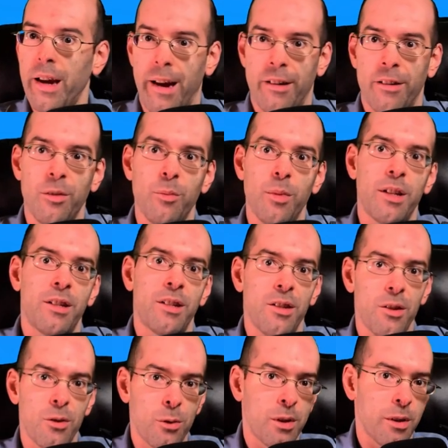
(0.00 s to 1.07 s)
actually makes
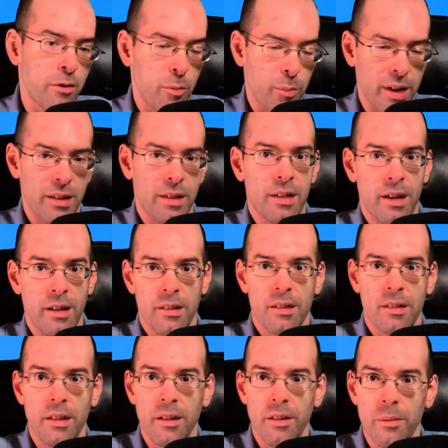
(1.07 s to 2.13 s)
use of the pentatonic
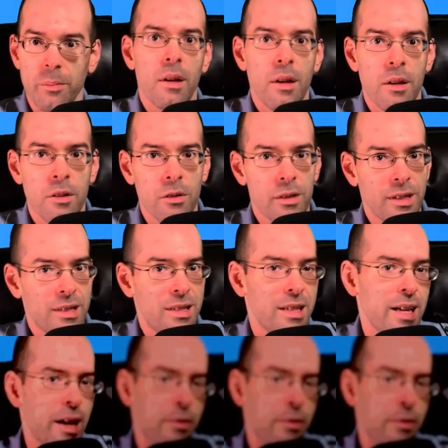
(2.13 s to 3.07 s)
scale. So let's see how